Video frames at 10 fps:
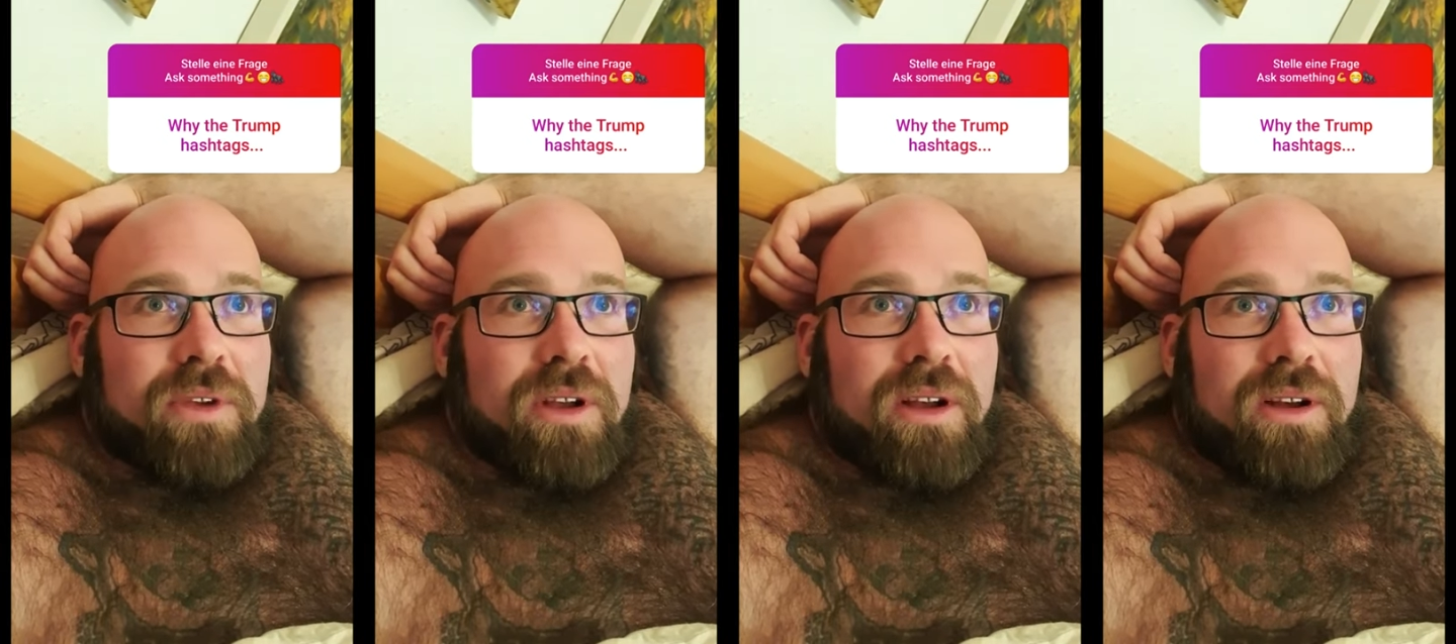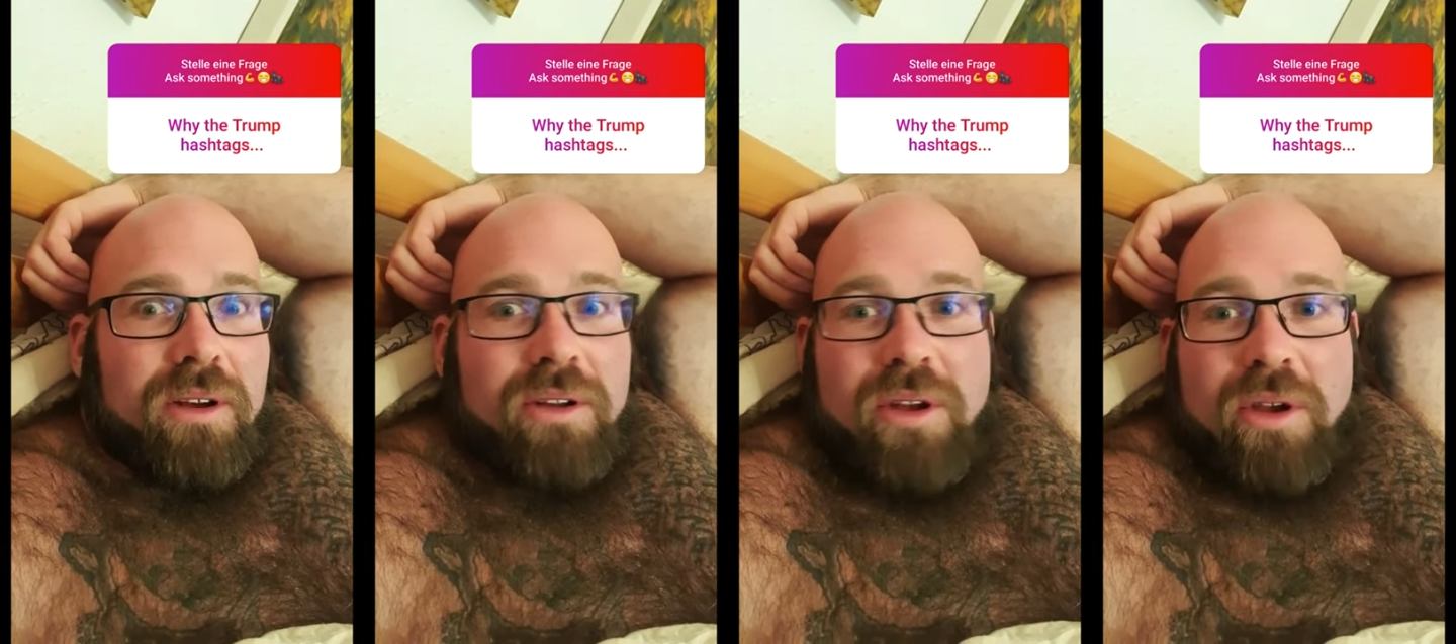we
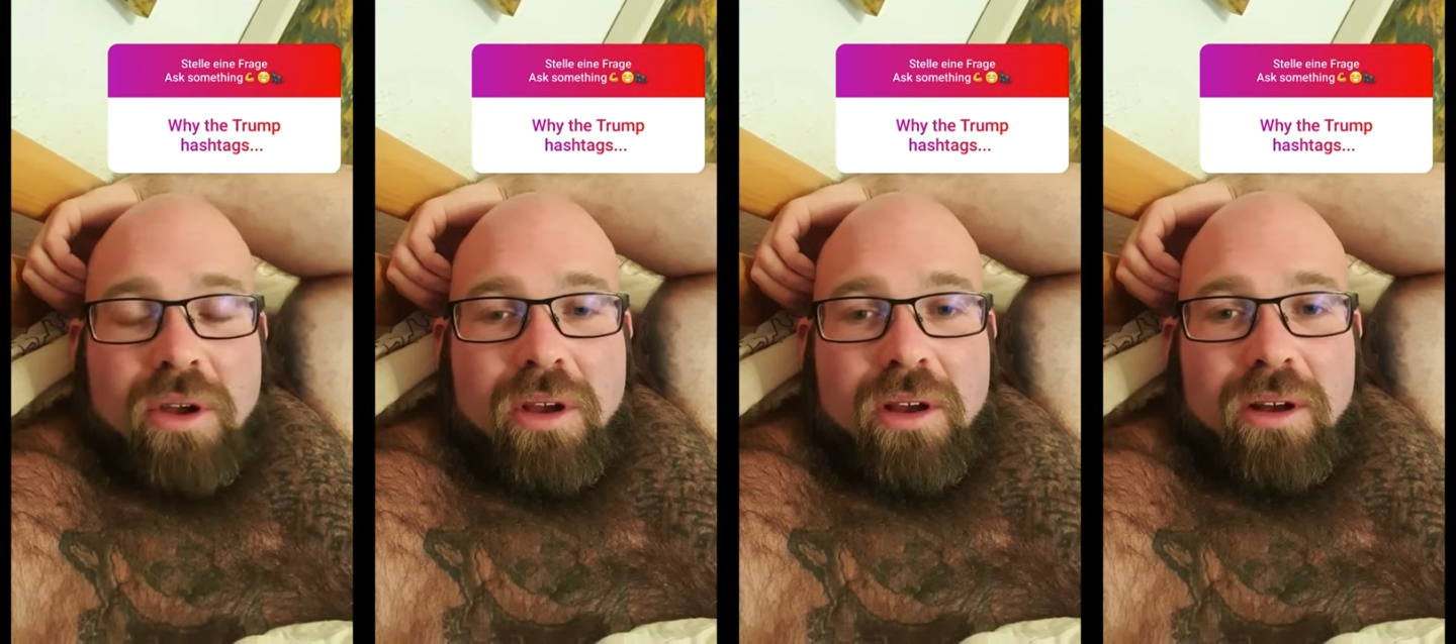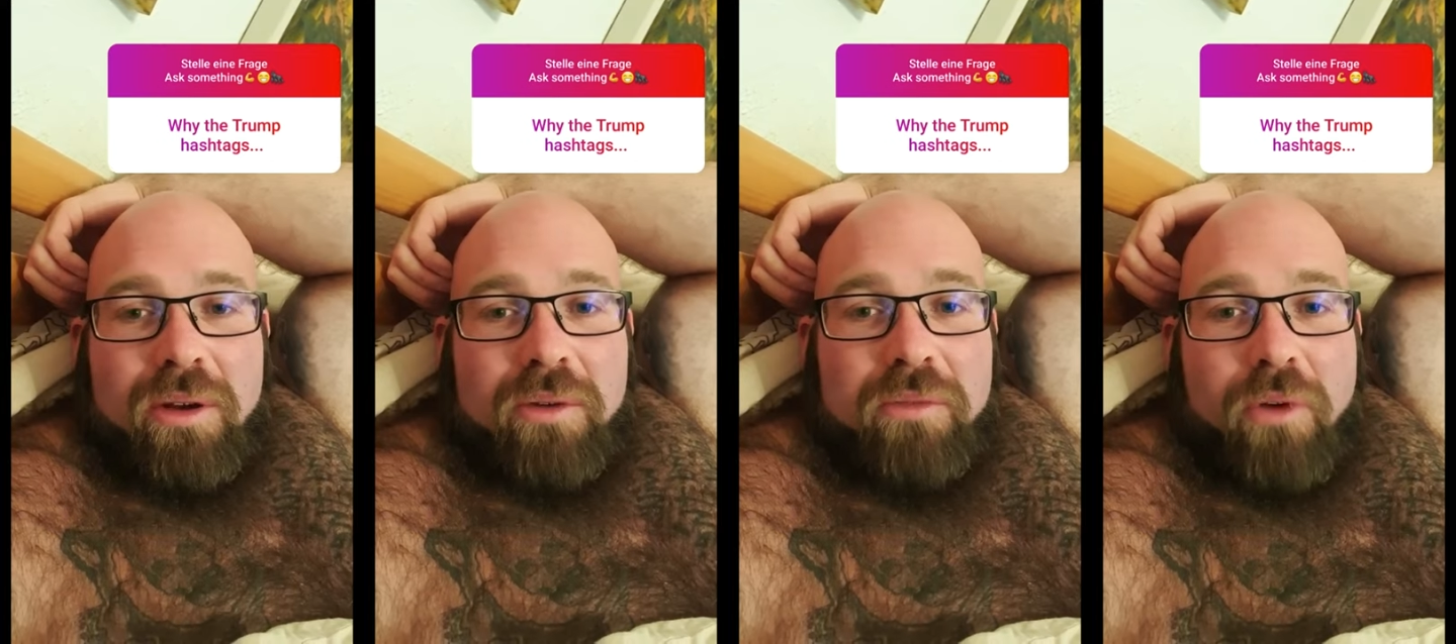are
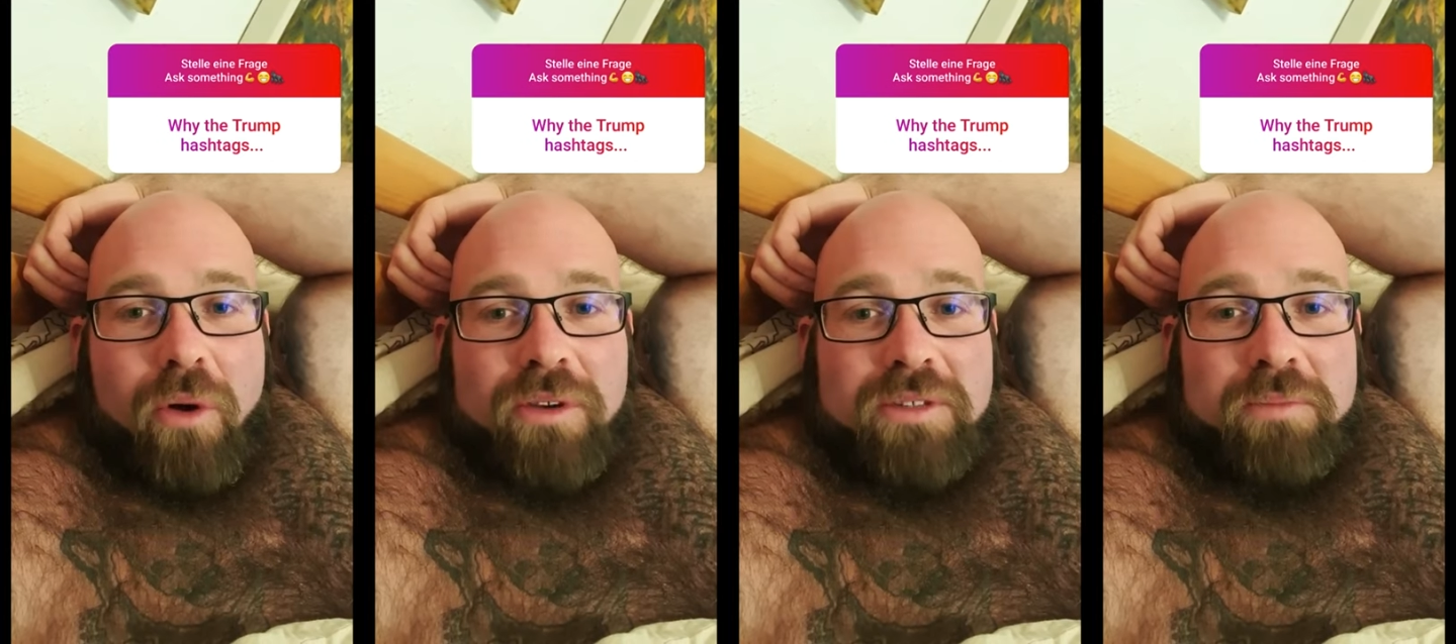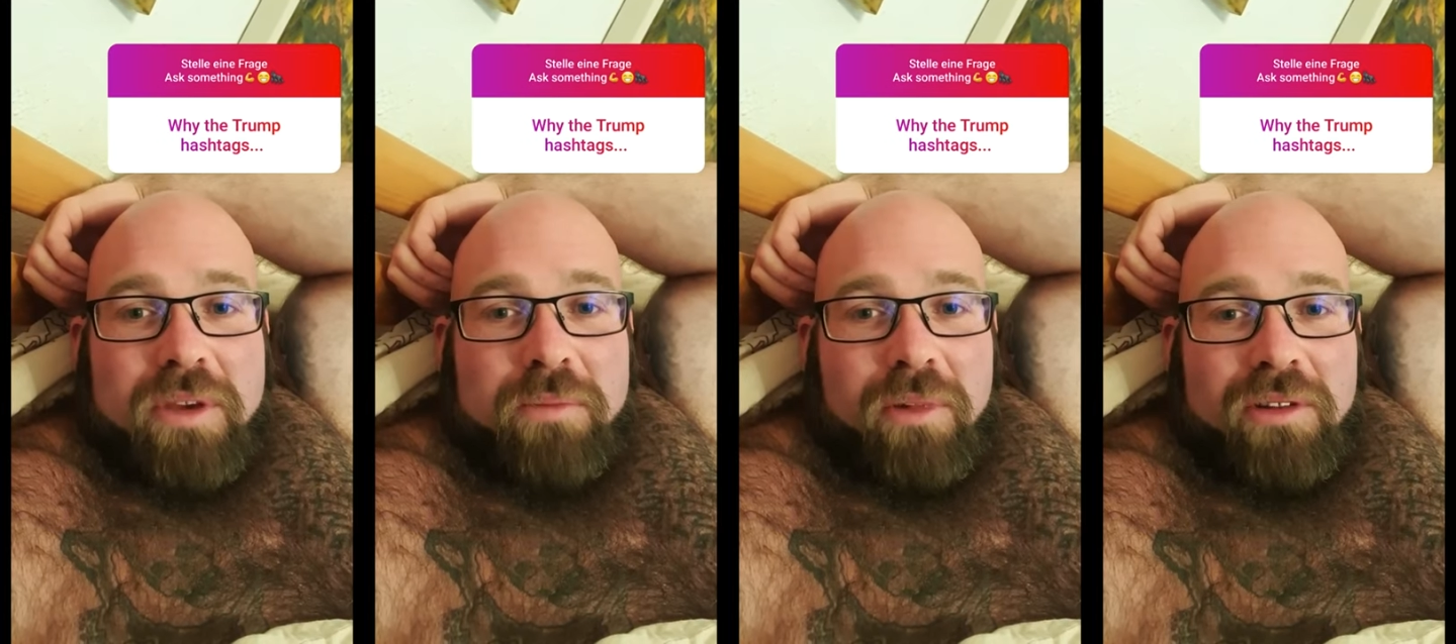forest
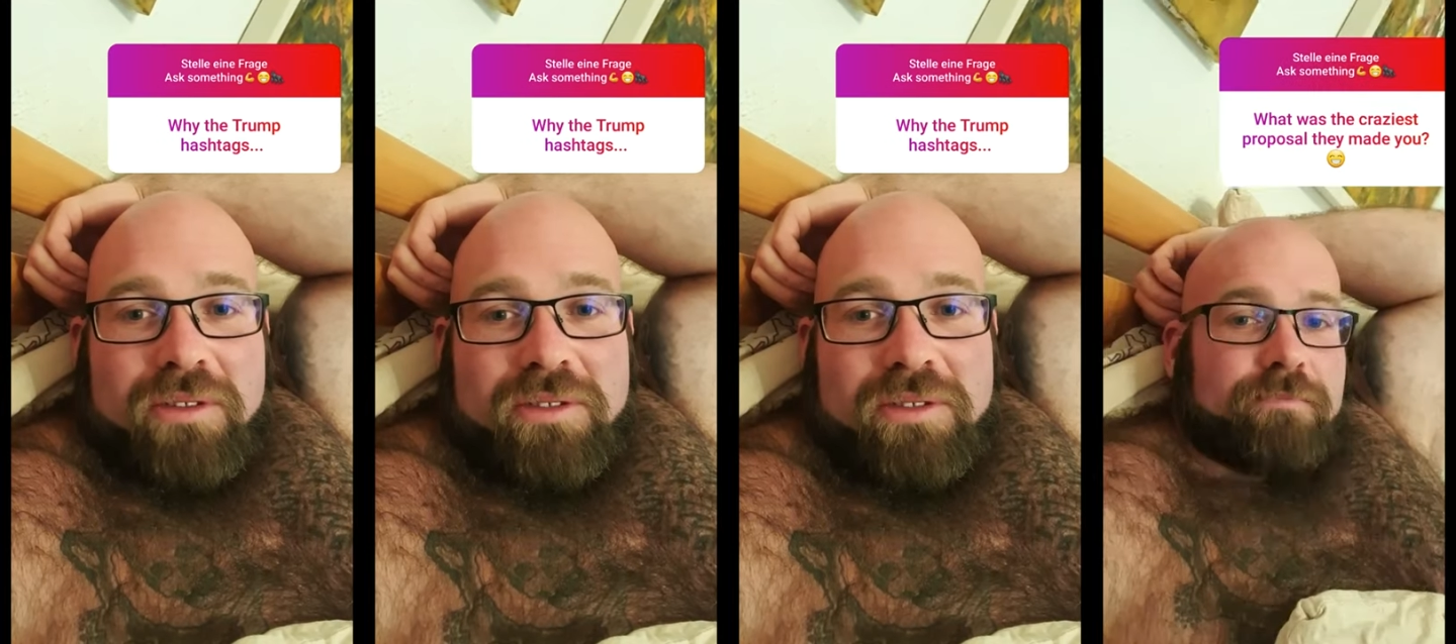peoples.